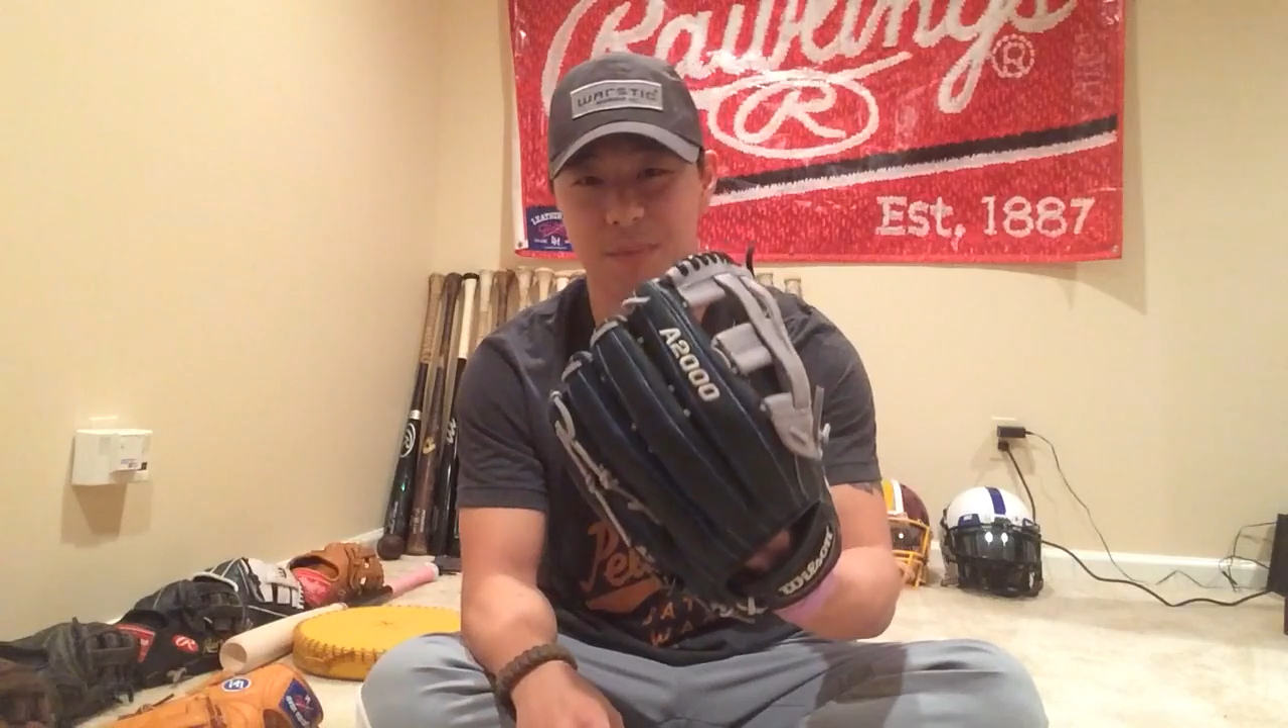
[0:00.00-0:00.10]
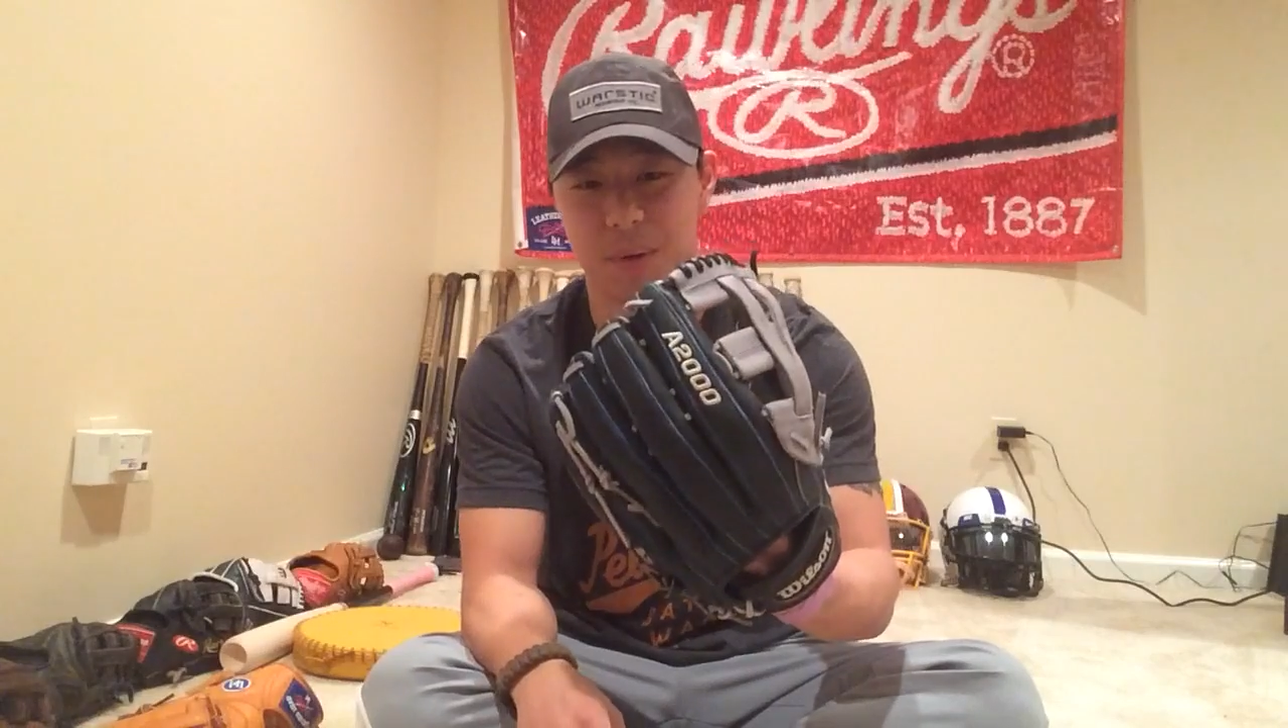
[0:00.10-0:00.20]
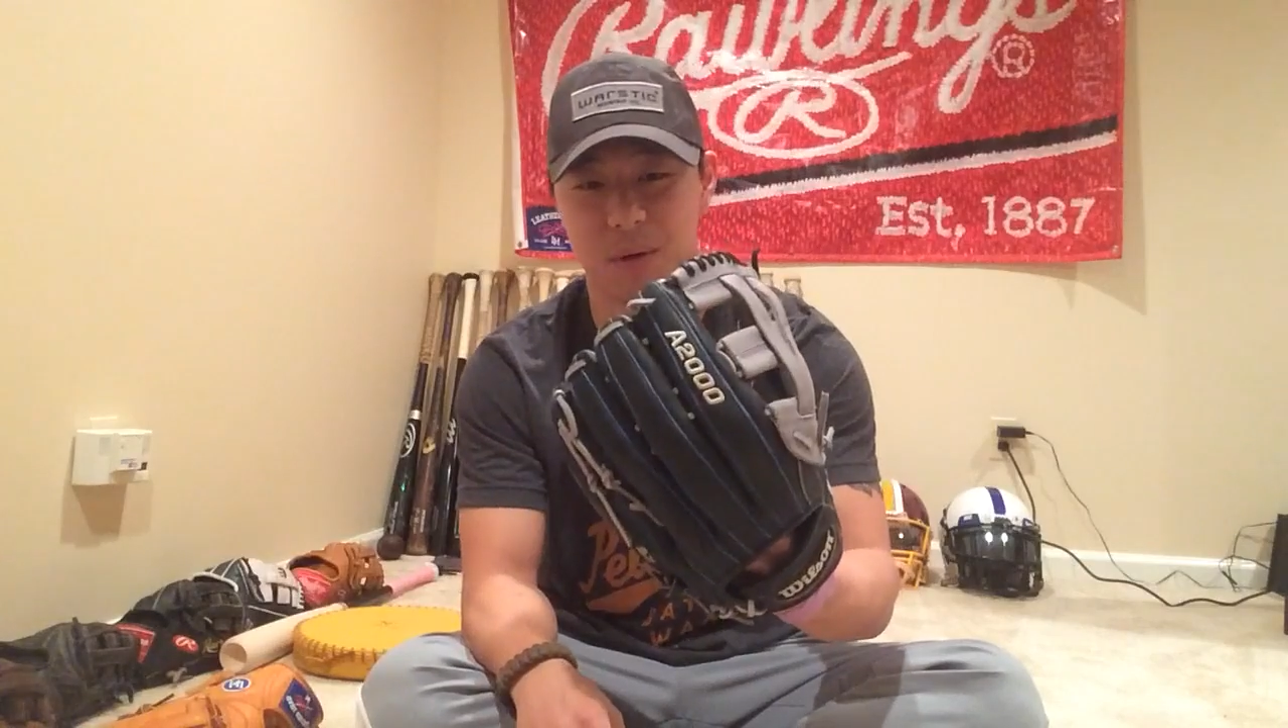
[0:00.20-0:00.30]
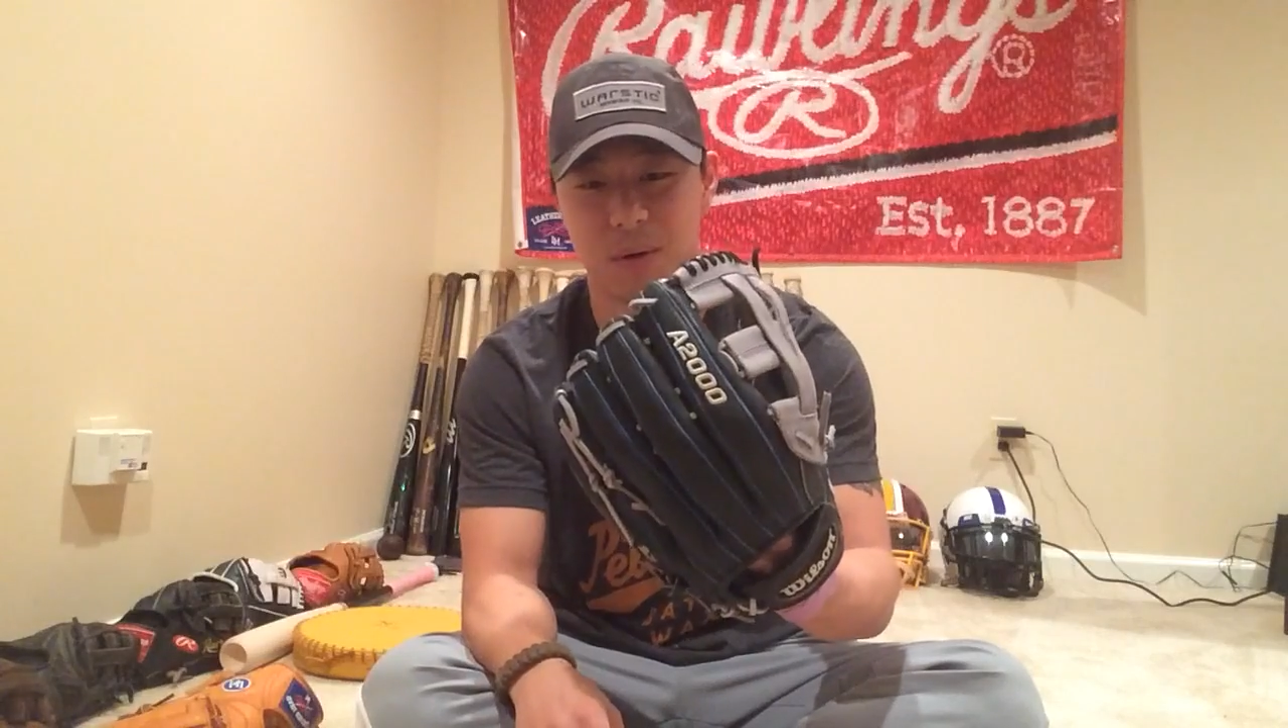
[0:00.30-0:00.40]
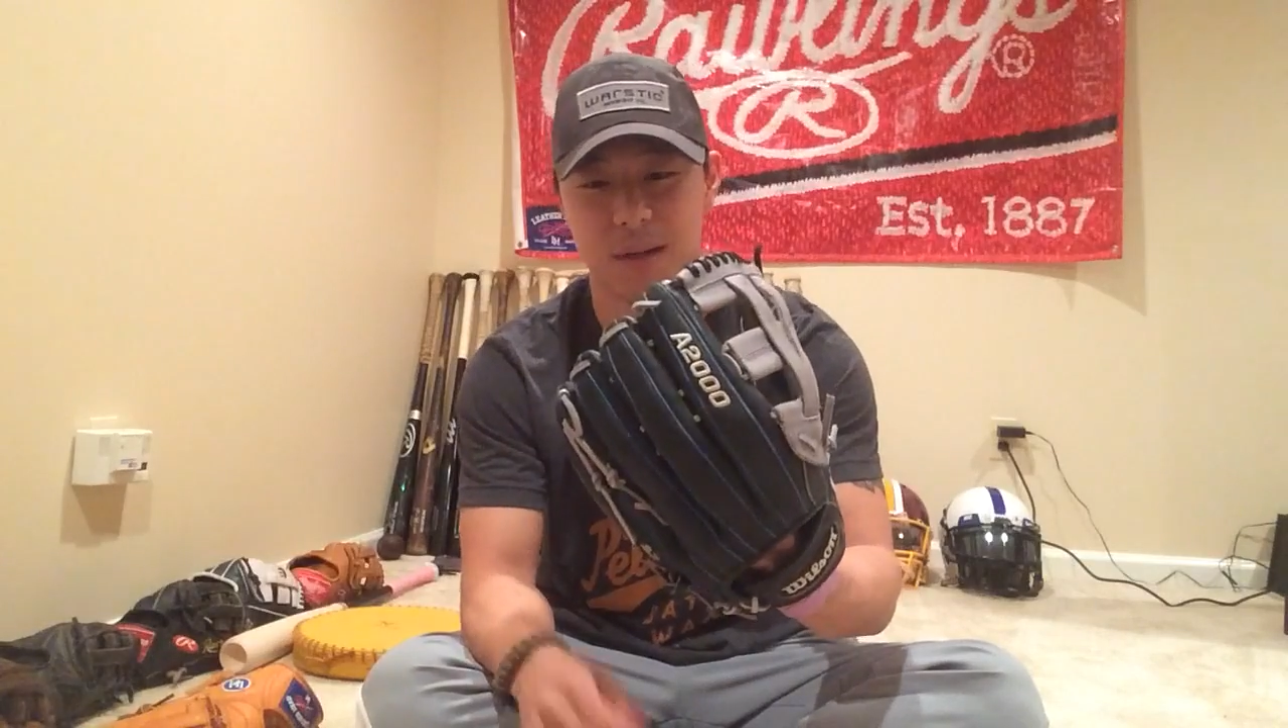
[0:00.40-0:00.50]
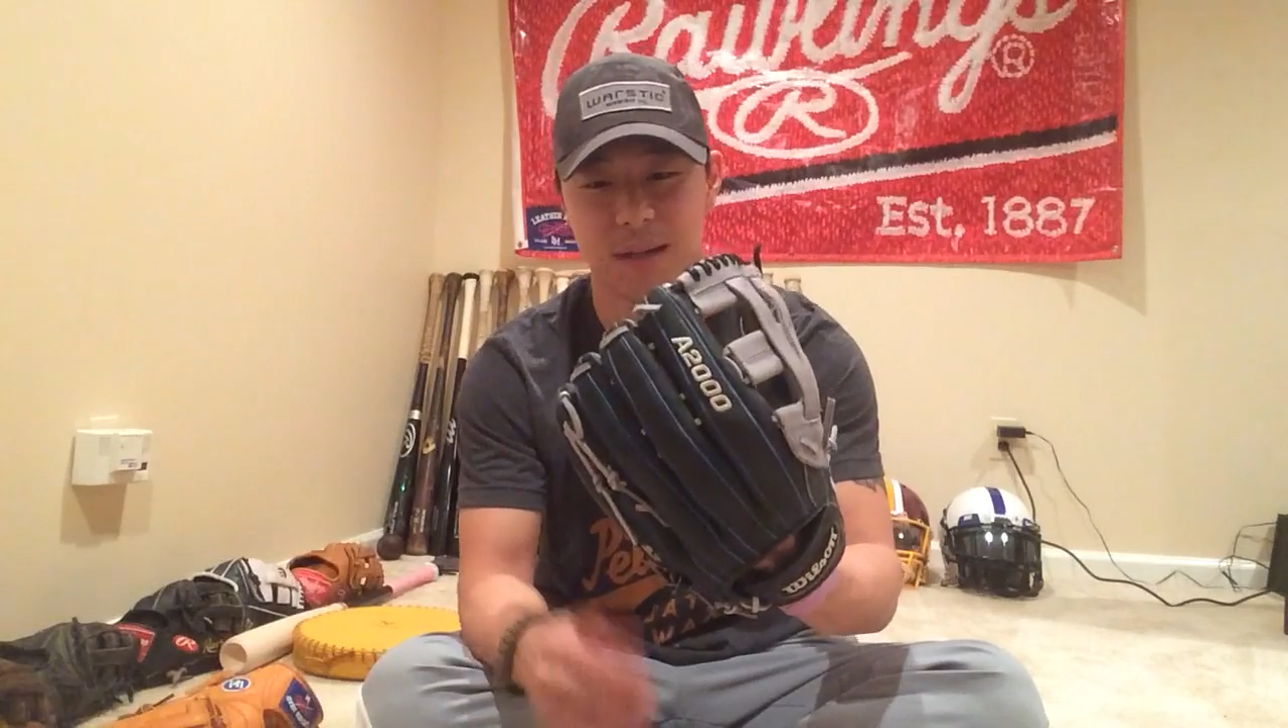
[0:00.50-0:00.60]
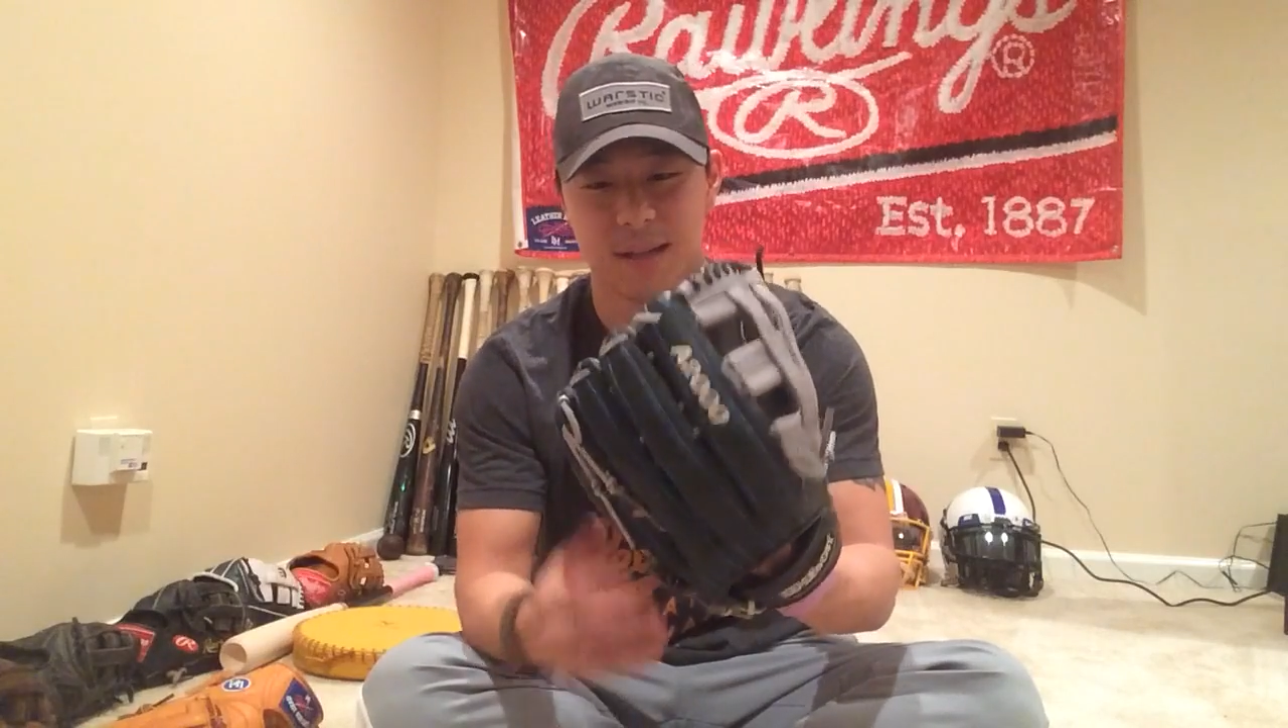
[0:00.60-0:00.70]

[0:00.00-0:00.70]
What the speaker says: blue,